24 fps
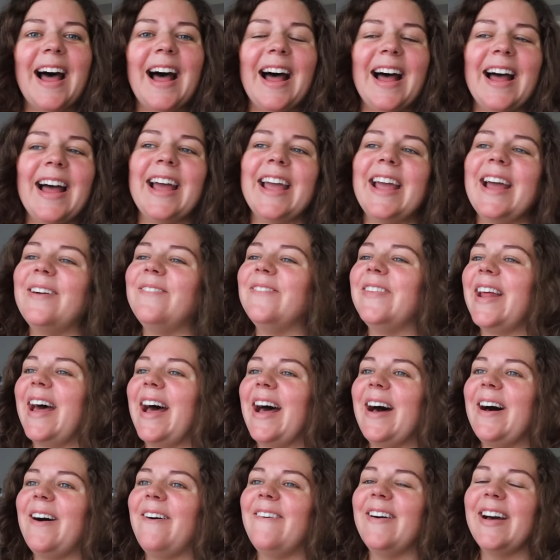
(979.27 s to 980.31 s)
I am
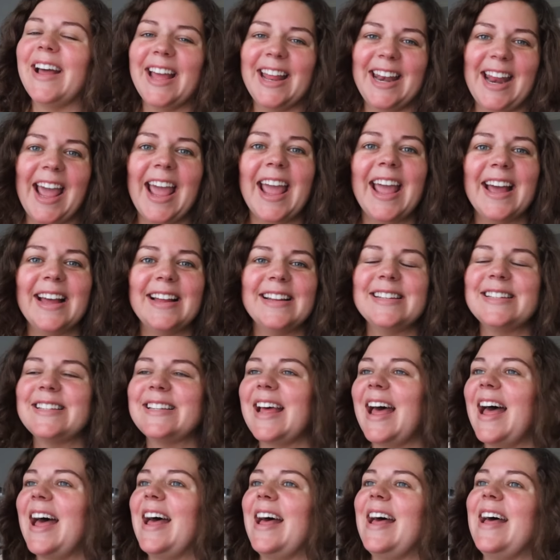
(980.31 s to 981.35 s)
now an aunt
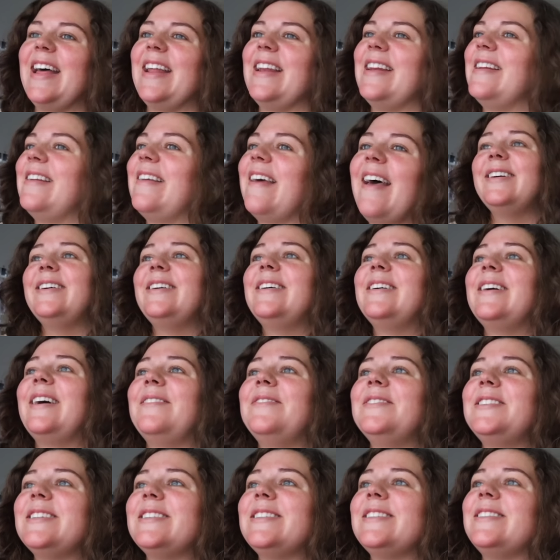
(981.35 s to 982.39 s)
and oh,
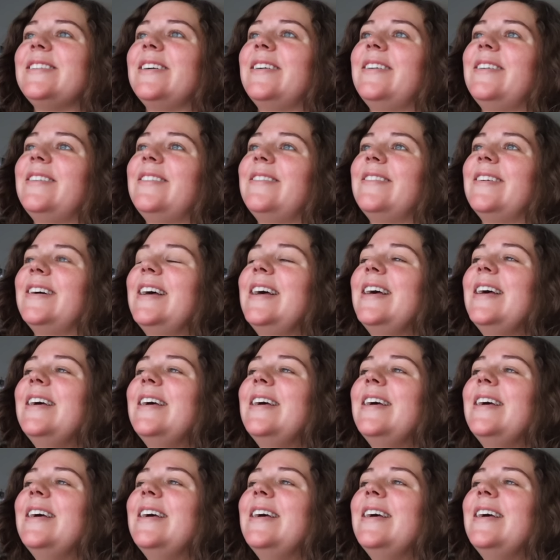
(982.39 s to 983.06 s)
I'm just so